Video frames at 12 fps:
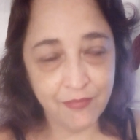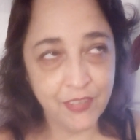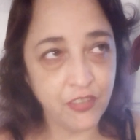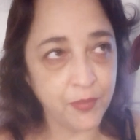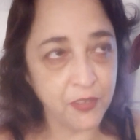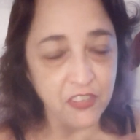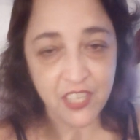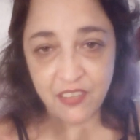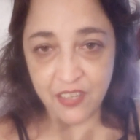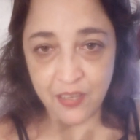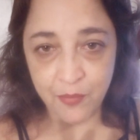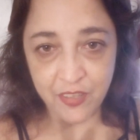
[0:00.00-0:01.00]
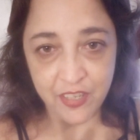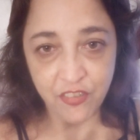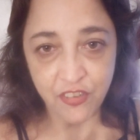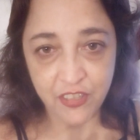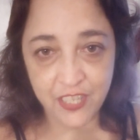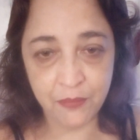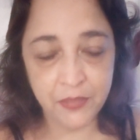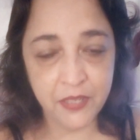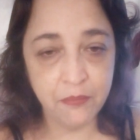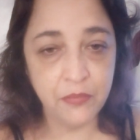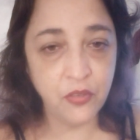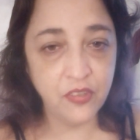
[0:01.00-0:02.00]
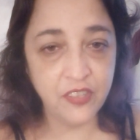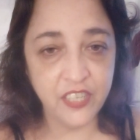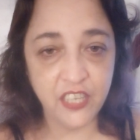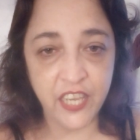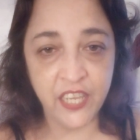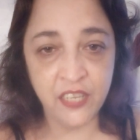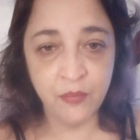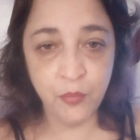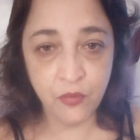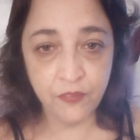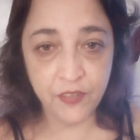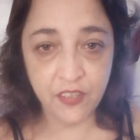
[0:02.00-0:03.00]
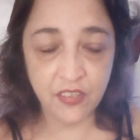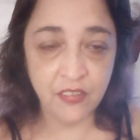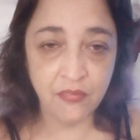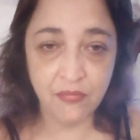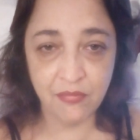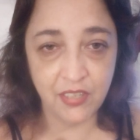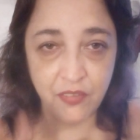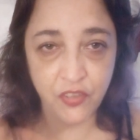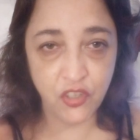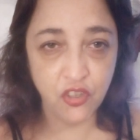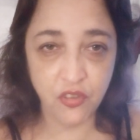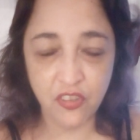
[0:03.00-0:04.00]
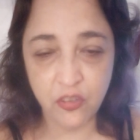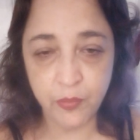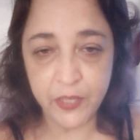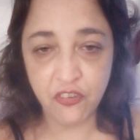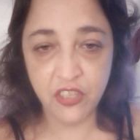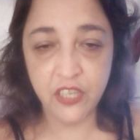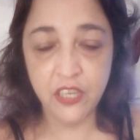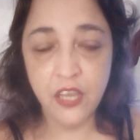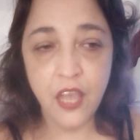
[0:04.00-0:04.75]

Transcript: especially as it comes to entertainment, music, and movies and TV shows, especially.